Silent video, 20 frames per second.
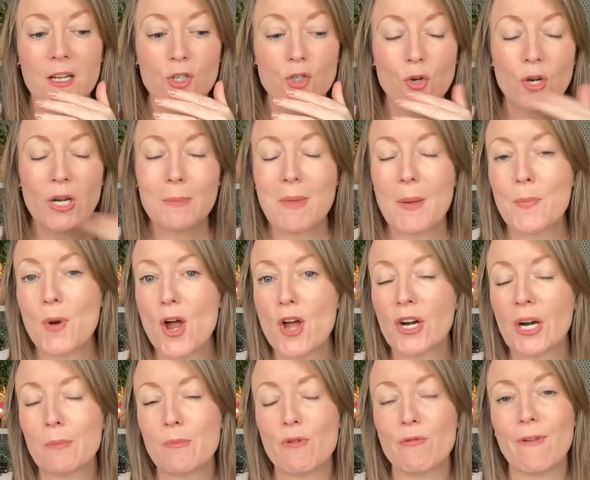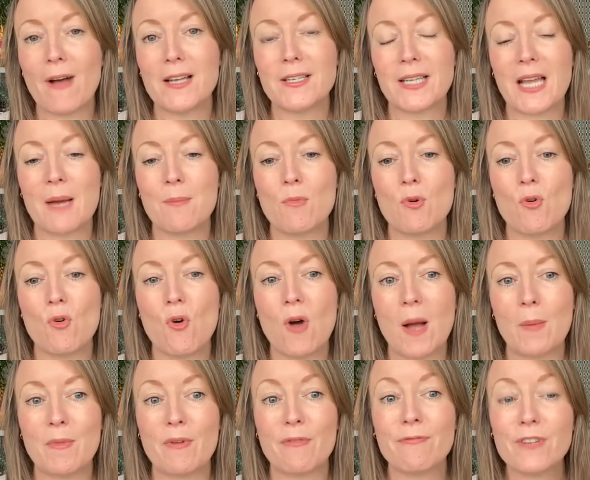joining my program or finding out
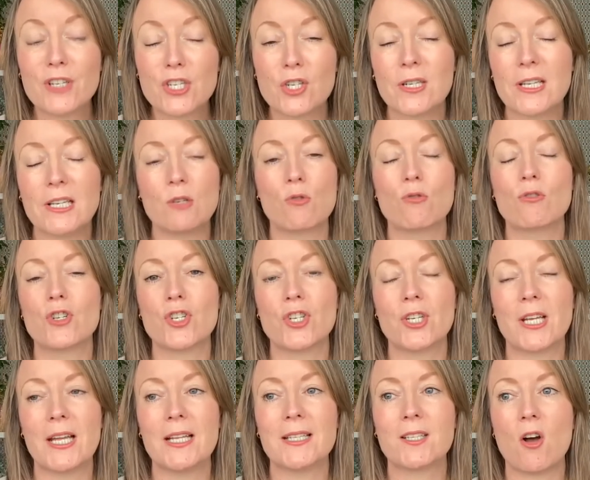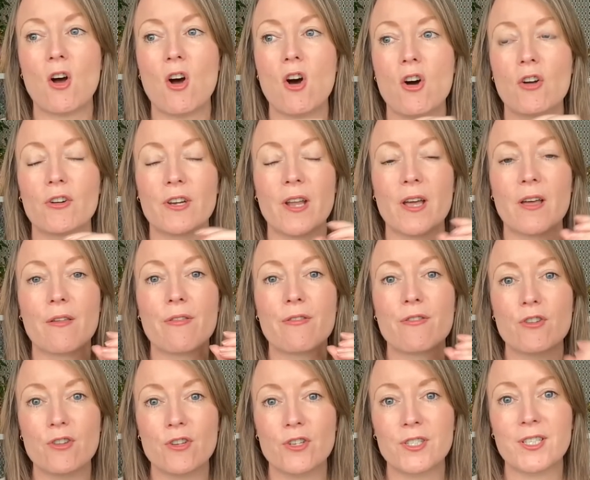more, I'm officially launching it on
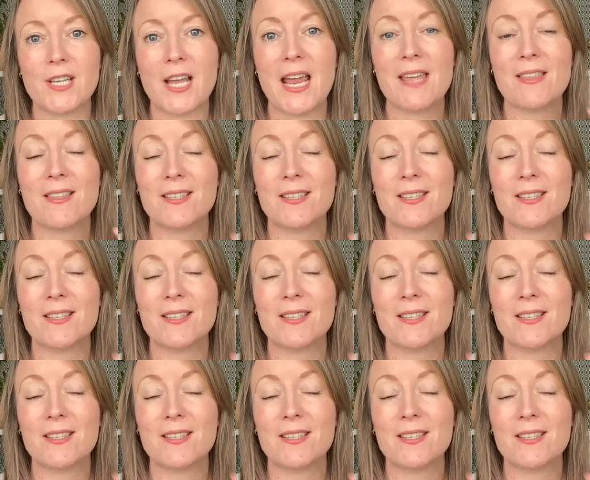Thursday,